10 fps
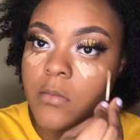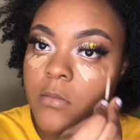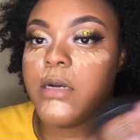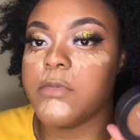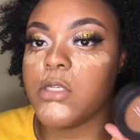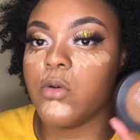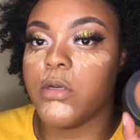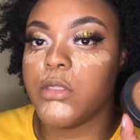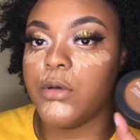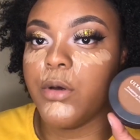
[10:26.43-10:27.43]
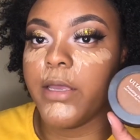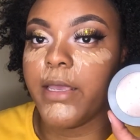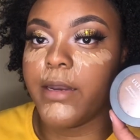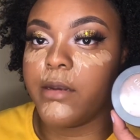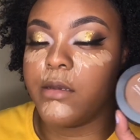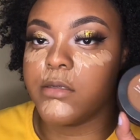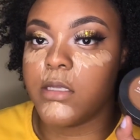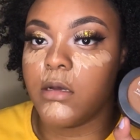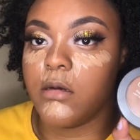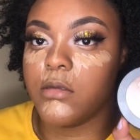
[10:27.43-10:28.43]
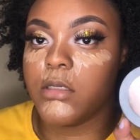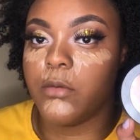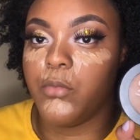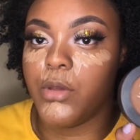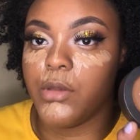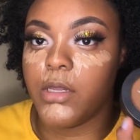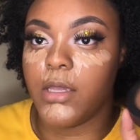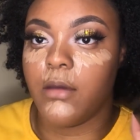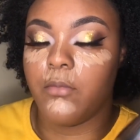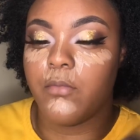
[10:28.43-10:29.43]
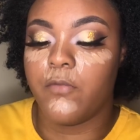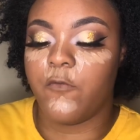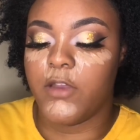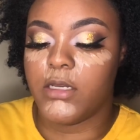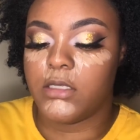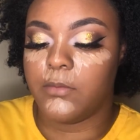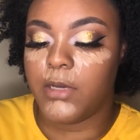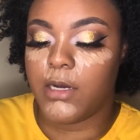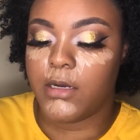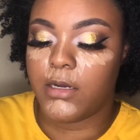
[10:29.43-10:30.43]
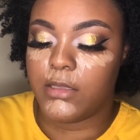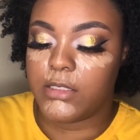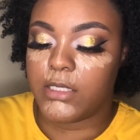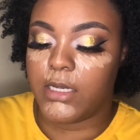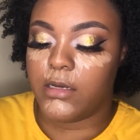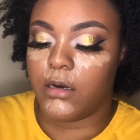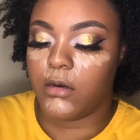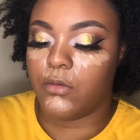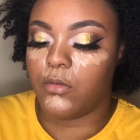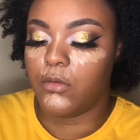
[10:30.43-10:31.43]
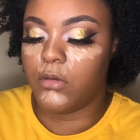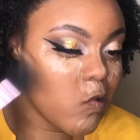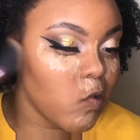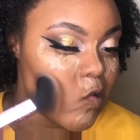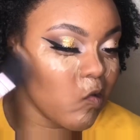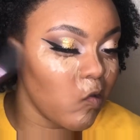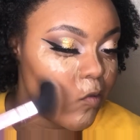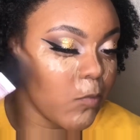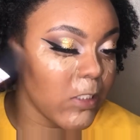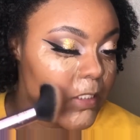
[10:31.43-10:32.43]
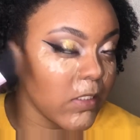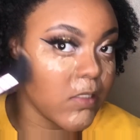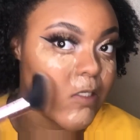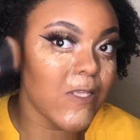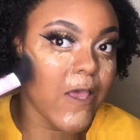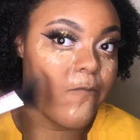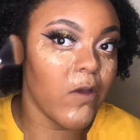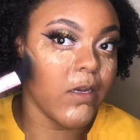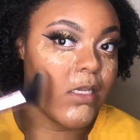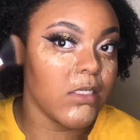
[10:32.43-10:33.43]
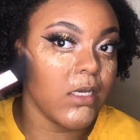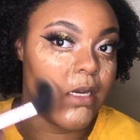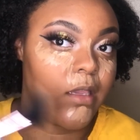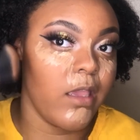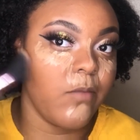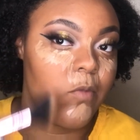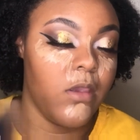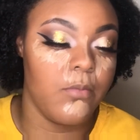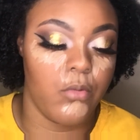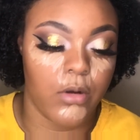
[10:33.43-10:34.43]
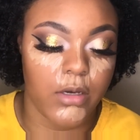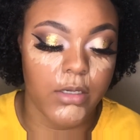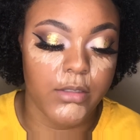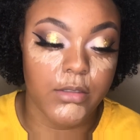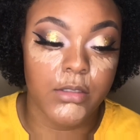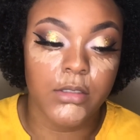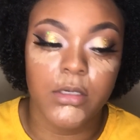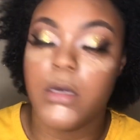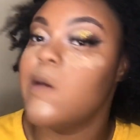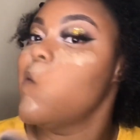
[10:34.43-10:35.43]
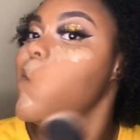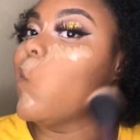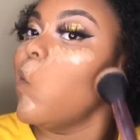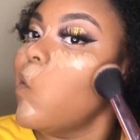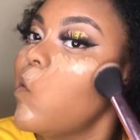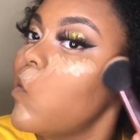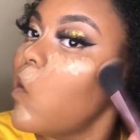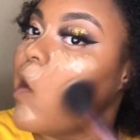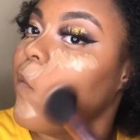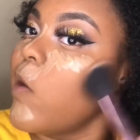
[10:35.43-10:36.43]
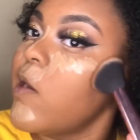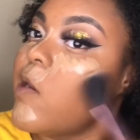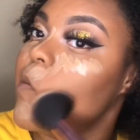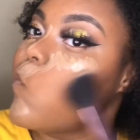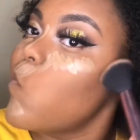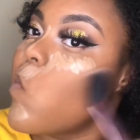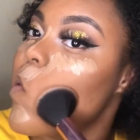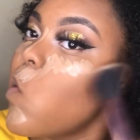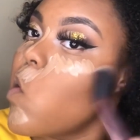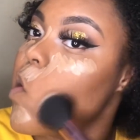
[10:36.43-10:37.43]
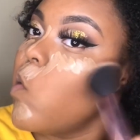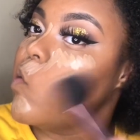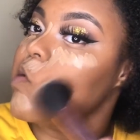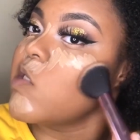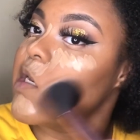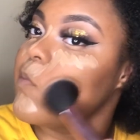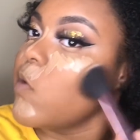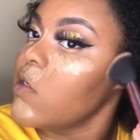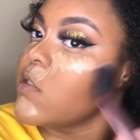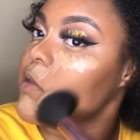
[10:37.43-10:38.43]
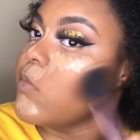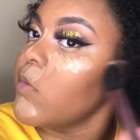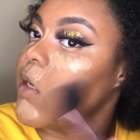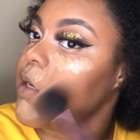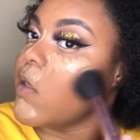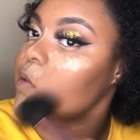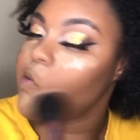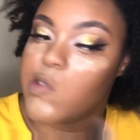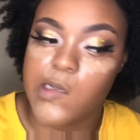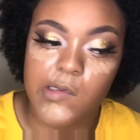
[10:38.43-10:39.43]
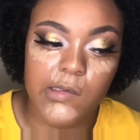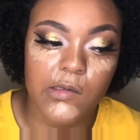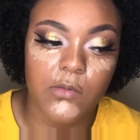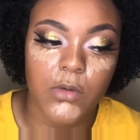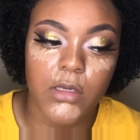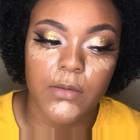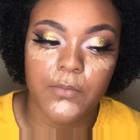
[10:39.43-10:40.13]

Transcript: I'm just going to go ahead and use the Ulta Beauty finishing powder in the shade Dark Cool. Just use a little bit since that foundation kind of gave me a bronzed look already. Just gonna bronze up my cheeks a little bit,